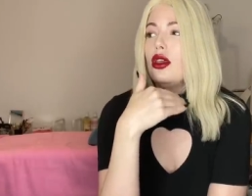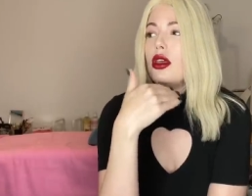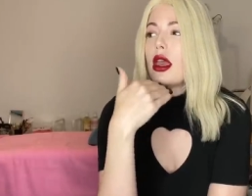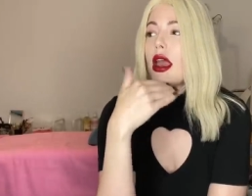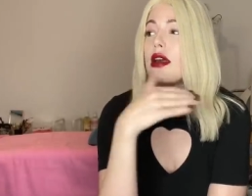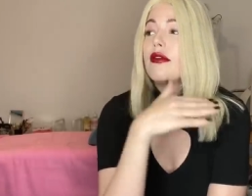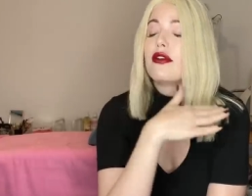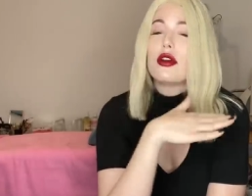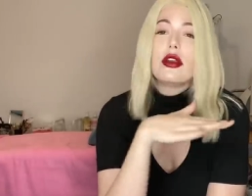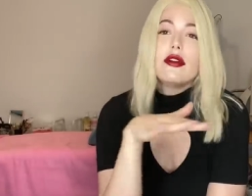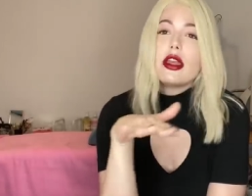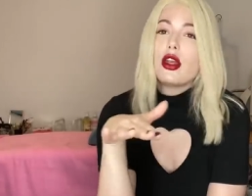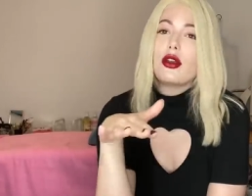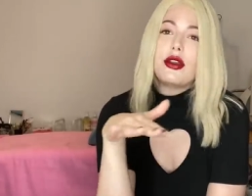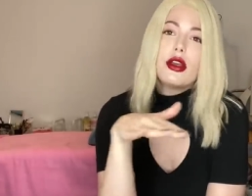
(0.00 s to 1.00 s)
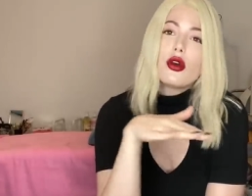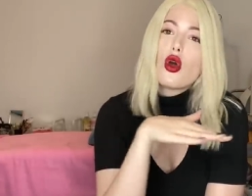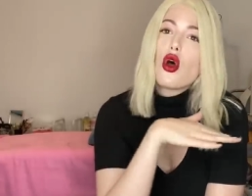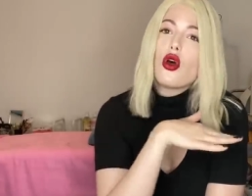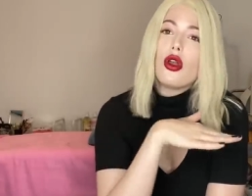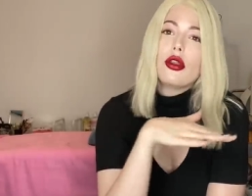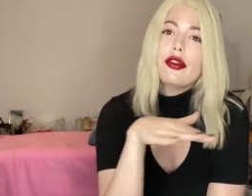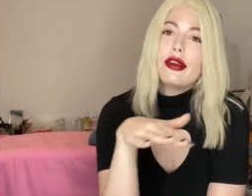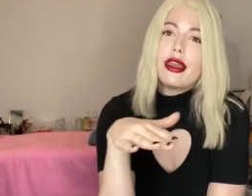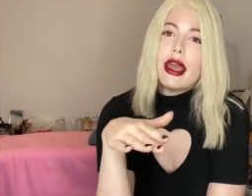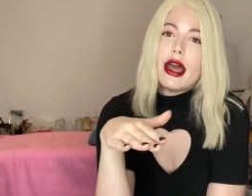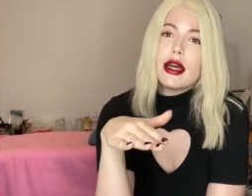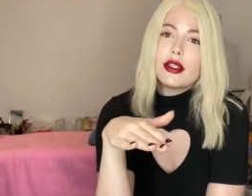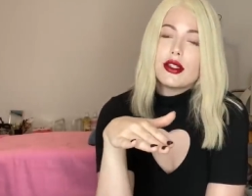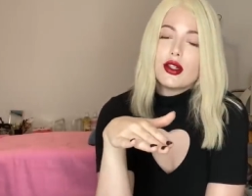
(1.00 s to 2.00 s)
every, they could hear all the
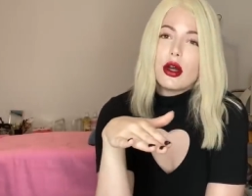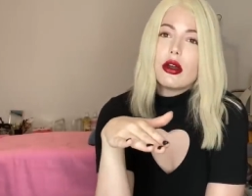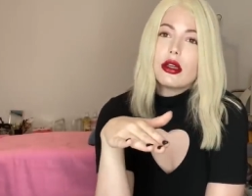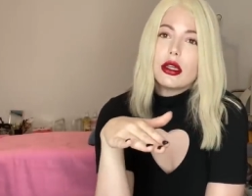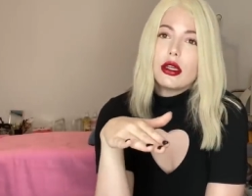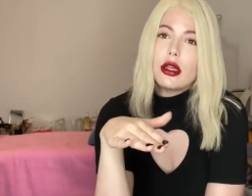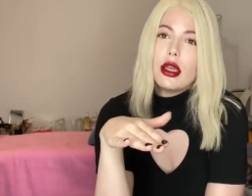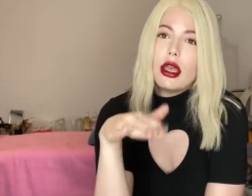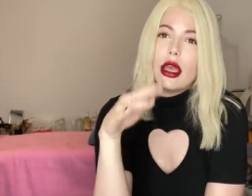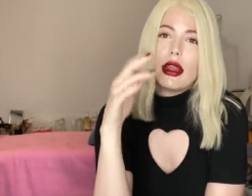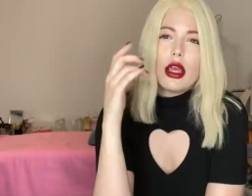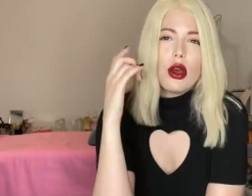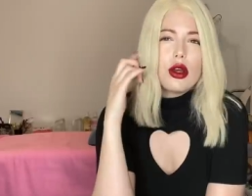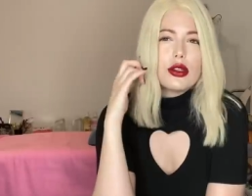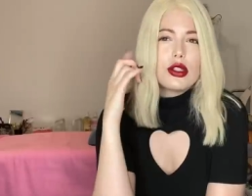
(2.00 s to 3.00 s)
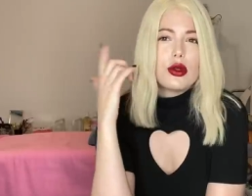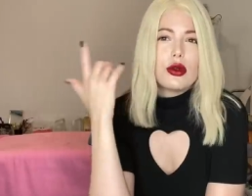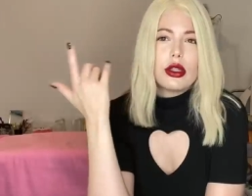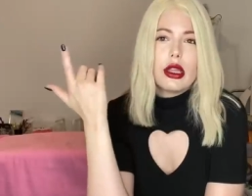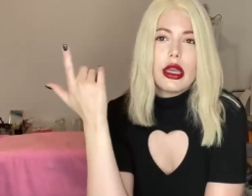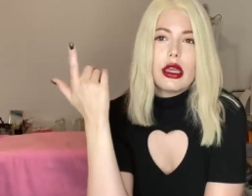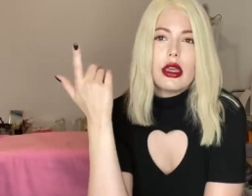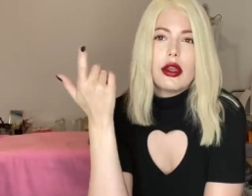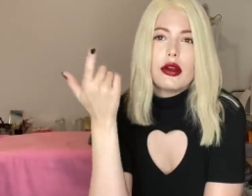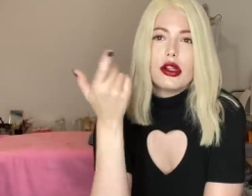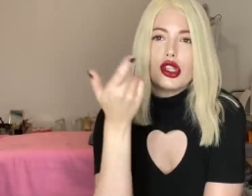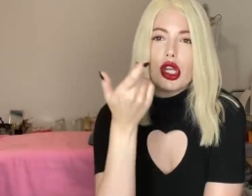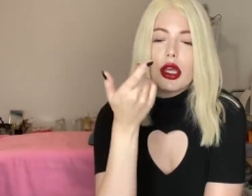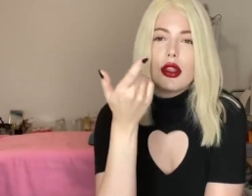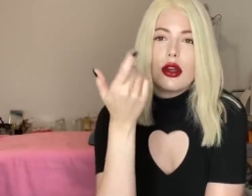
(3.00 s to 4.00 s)
cast talking and they also could like hear
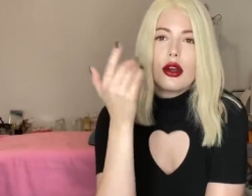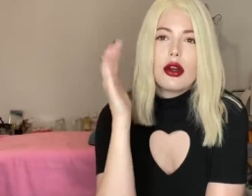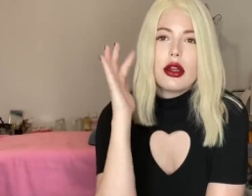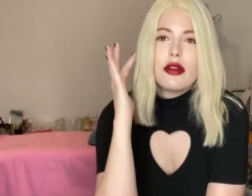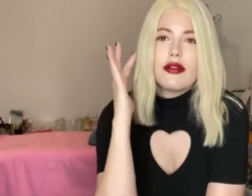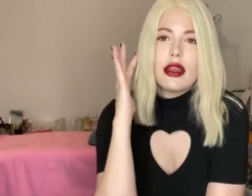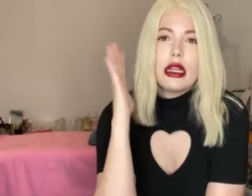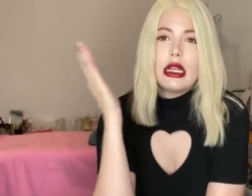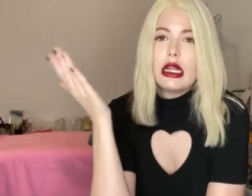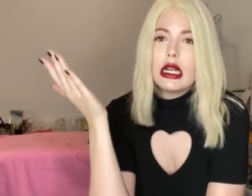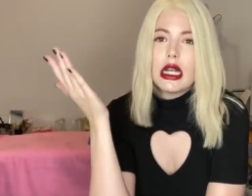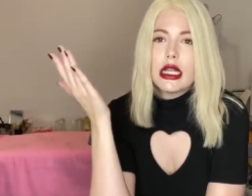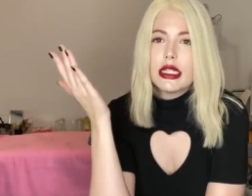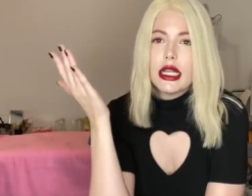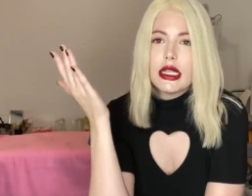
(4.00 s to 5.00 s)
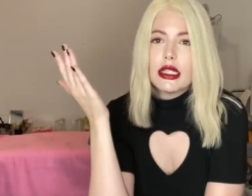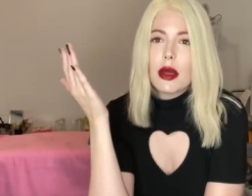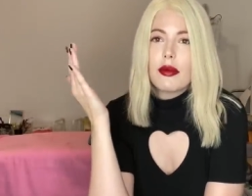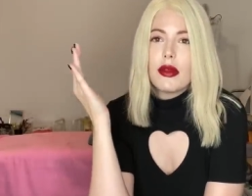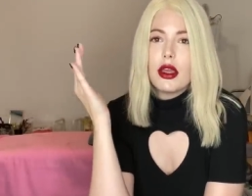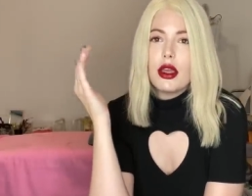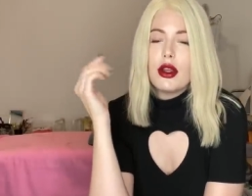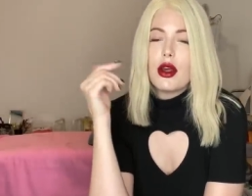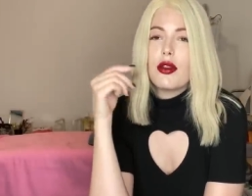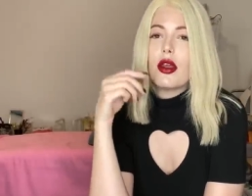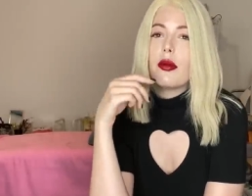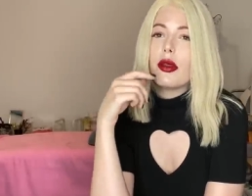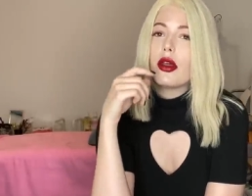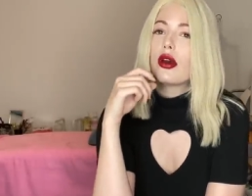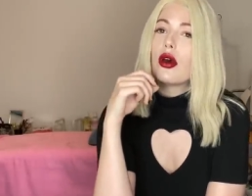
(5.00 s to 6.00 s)
each other if they needed to say something, you know, they'd
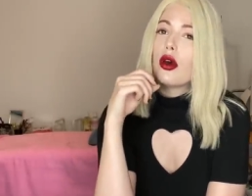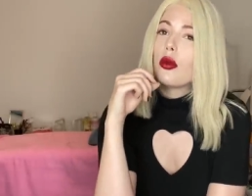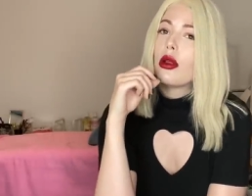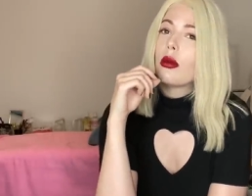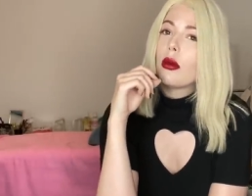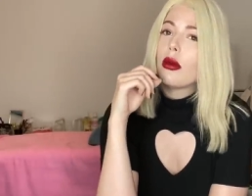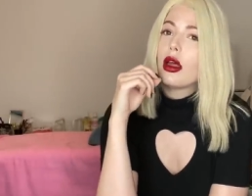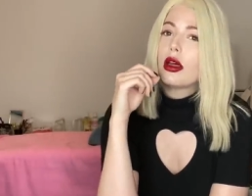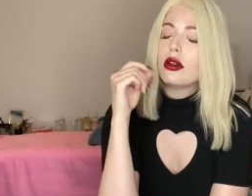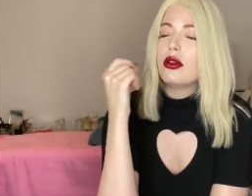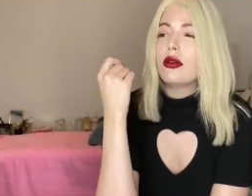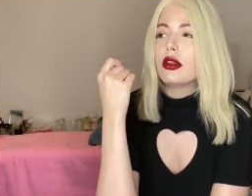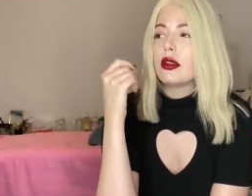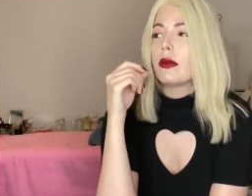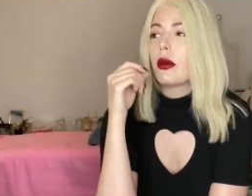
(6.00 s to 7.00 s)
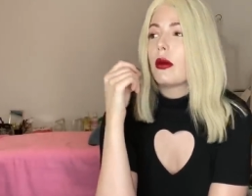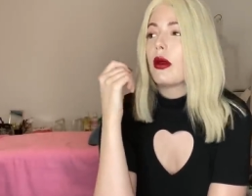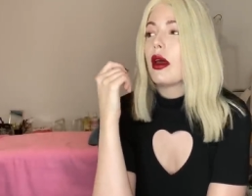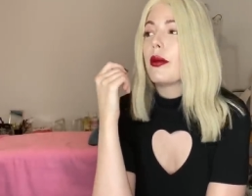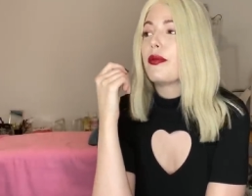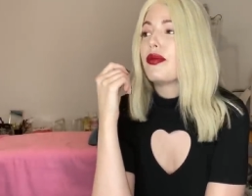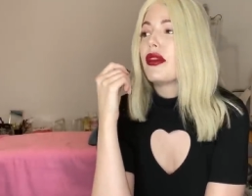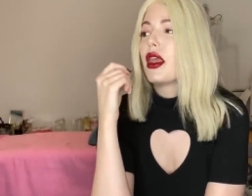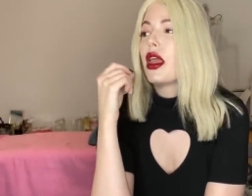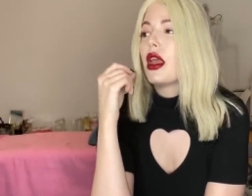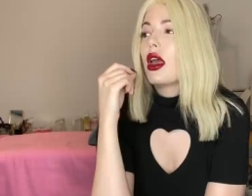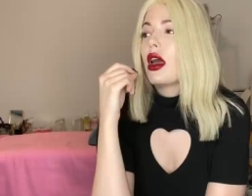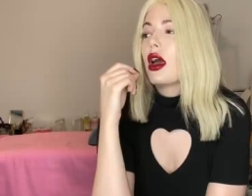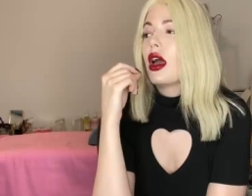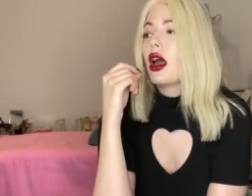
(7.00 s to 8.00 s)
be like, oh, blah, blah, blah, do this, blah, blah
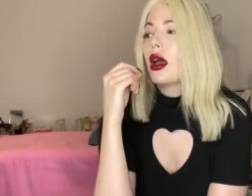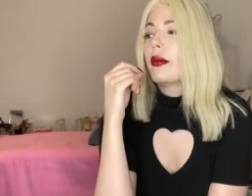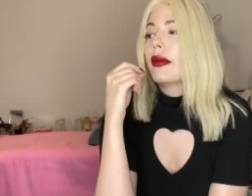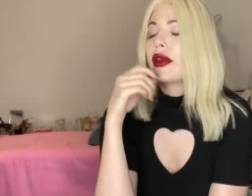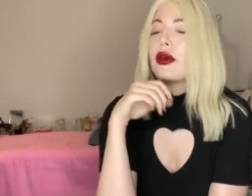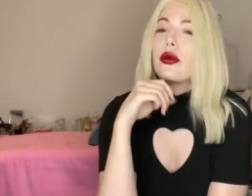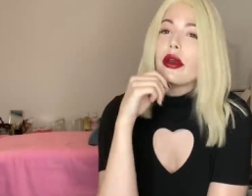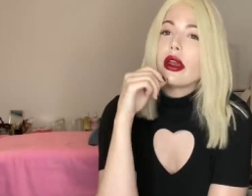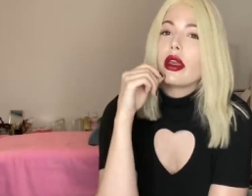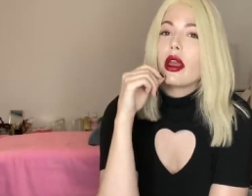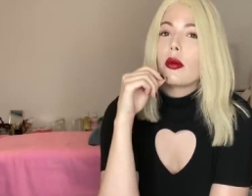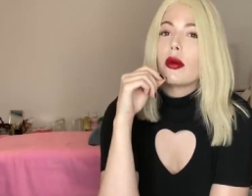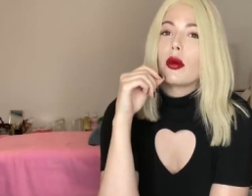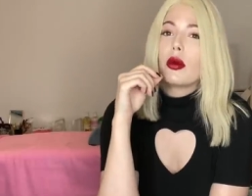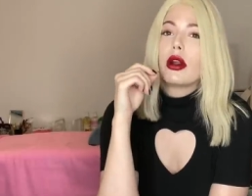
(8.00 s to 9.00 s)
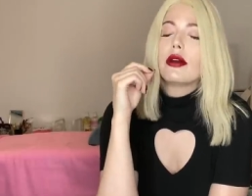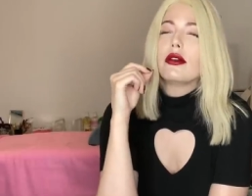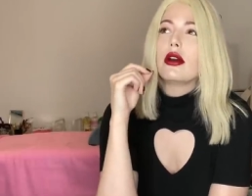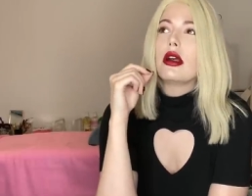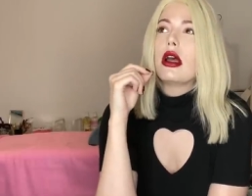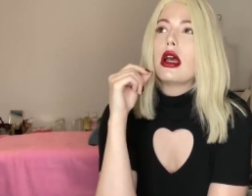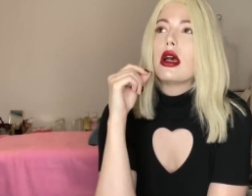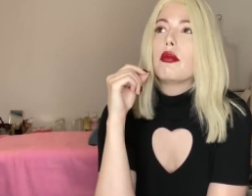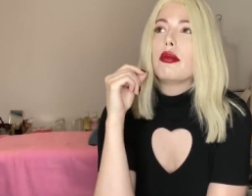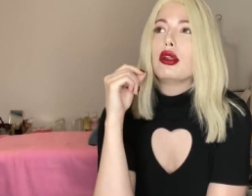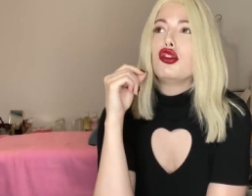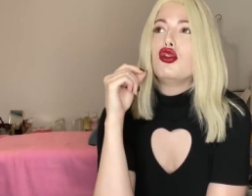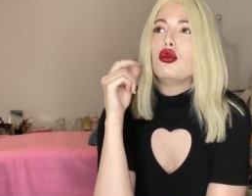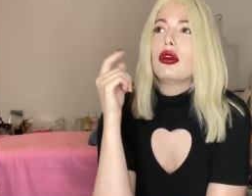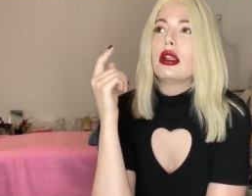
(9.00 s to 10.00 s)
um, like, okay, camera, whatever.
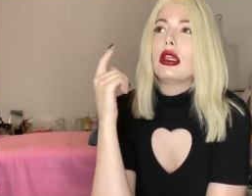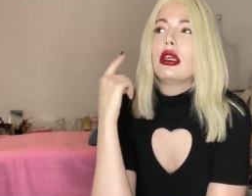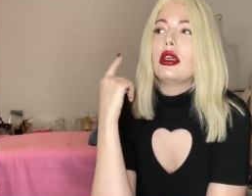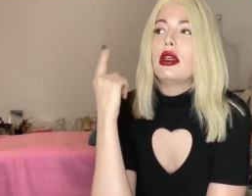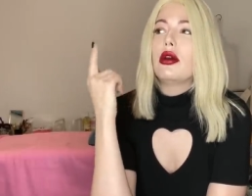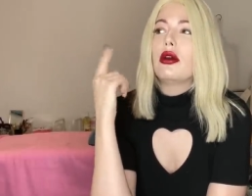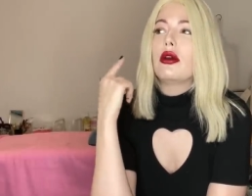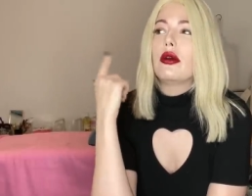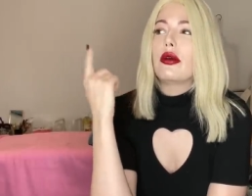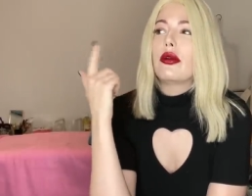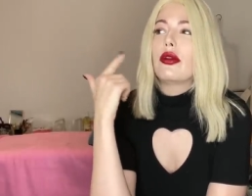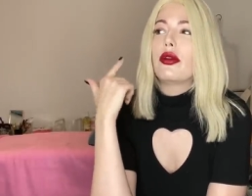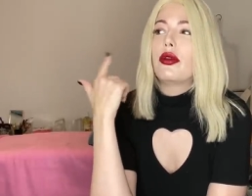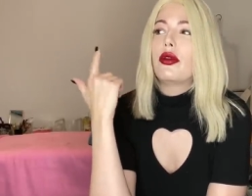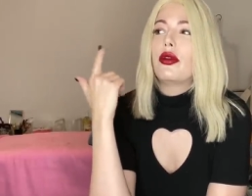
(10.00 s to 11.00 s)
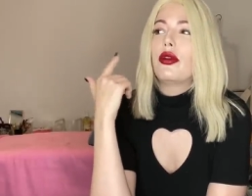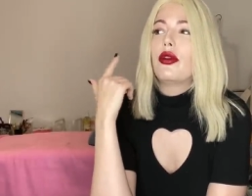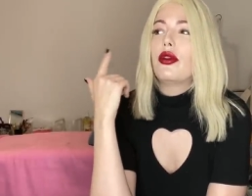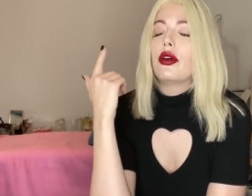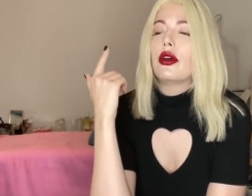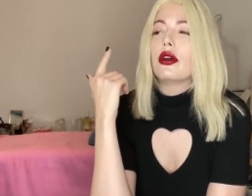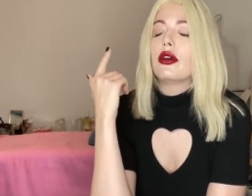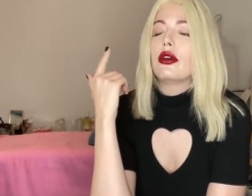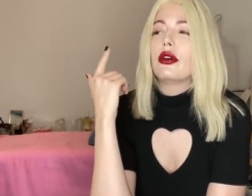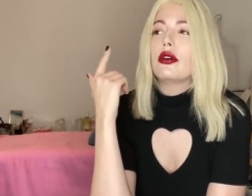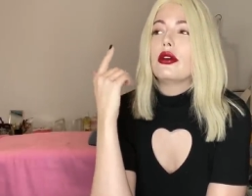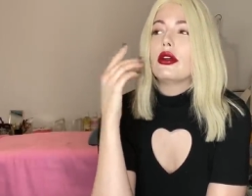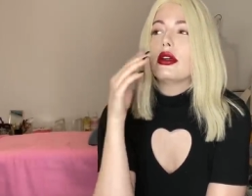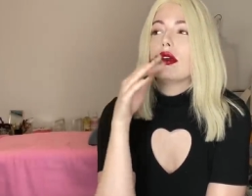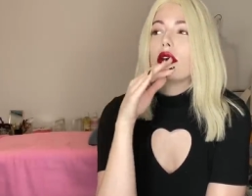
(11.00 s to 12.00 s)
But you could hear the
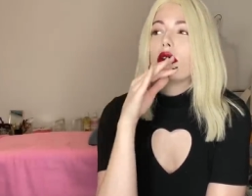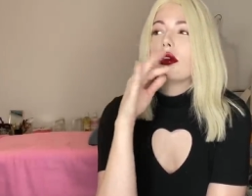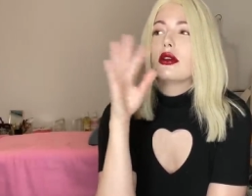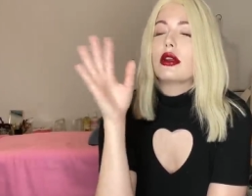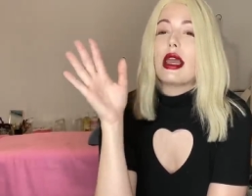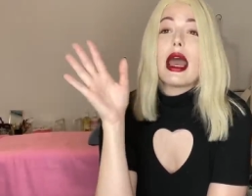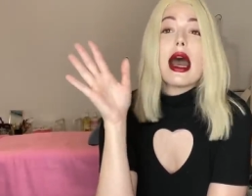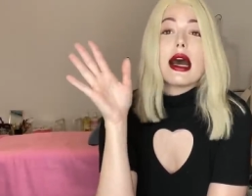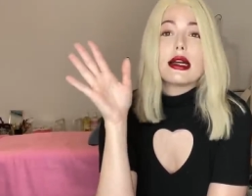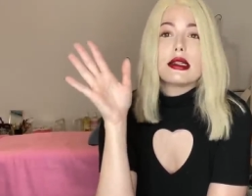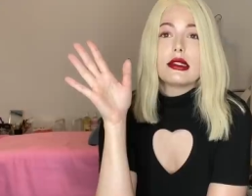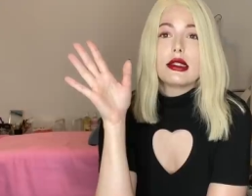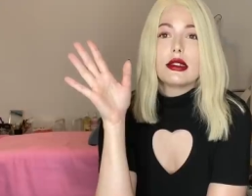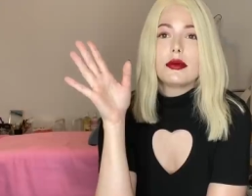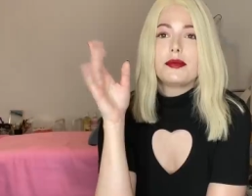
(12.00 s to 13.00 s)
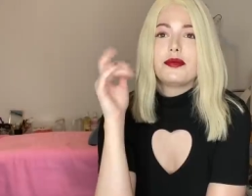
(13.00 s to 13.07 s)
cast.